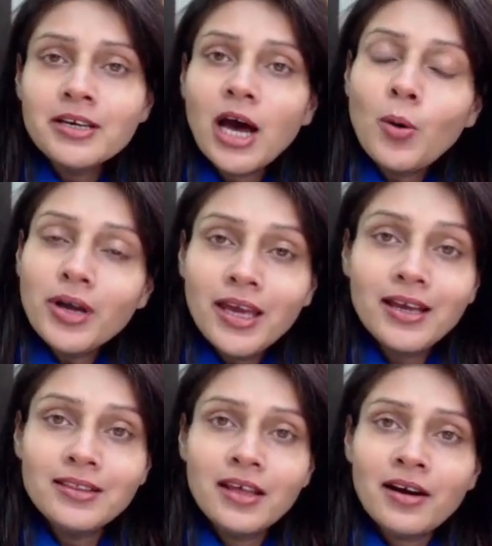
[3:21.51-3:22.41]
Now,
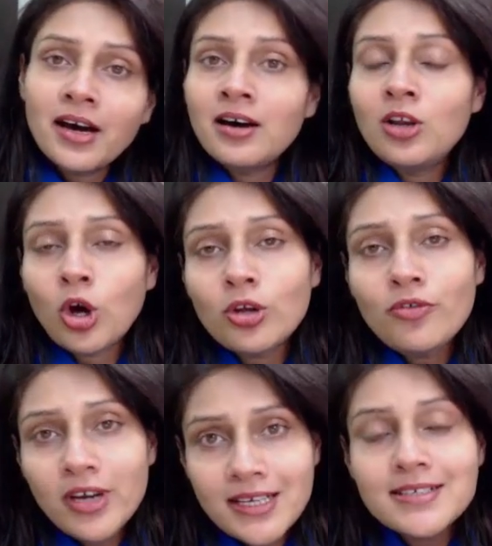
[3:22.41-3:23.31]
again, there are a lot
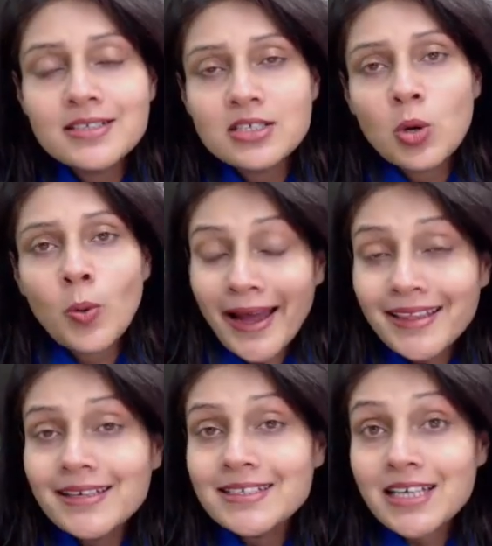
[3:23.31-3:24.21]
of reasons
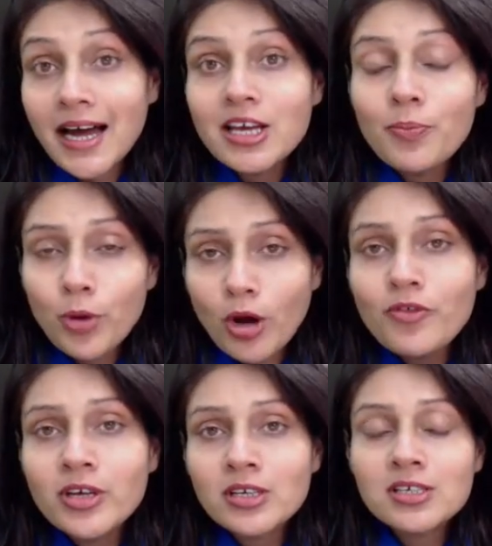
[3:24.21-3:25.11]
why the entire
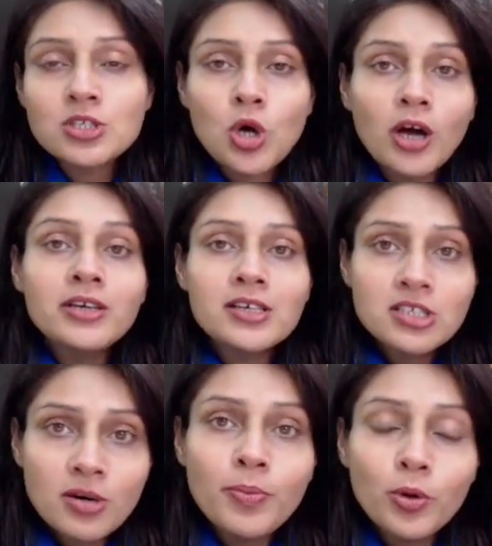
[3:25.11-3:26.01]
profit is not
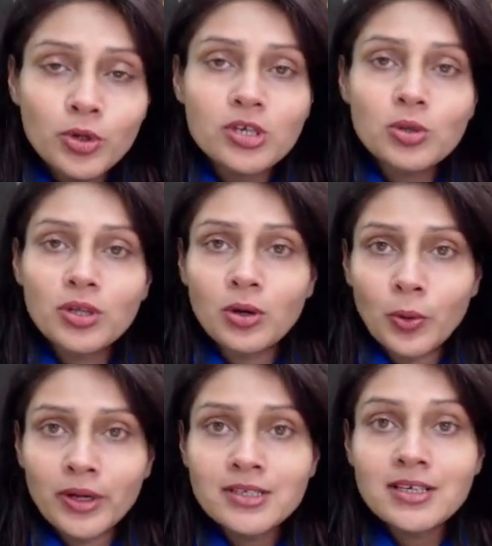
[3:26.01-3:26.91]
distributed to the
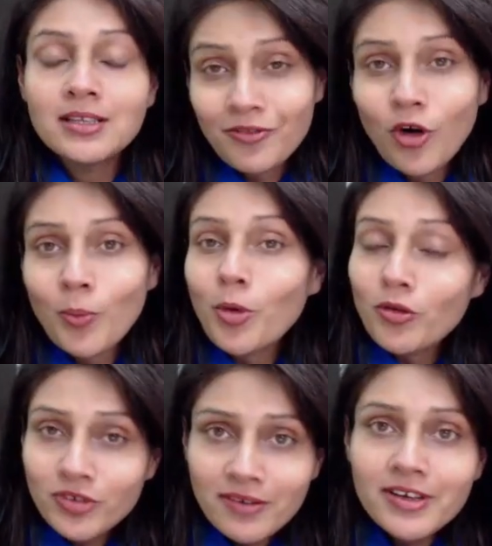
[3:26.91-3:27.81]
owners in the form
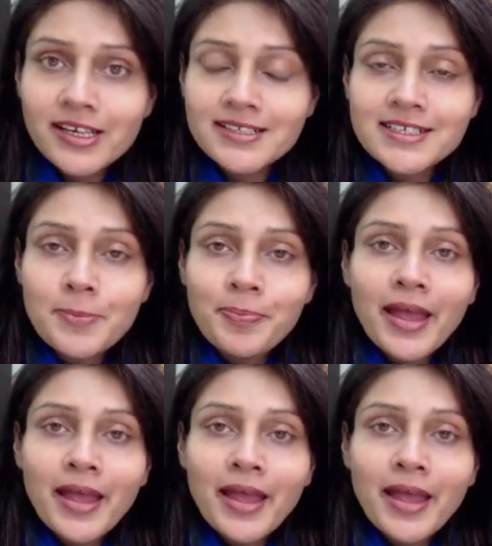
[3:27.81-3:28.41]
of dividends.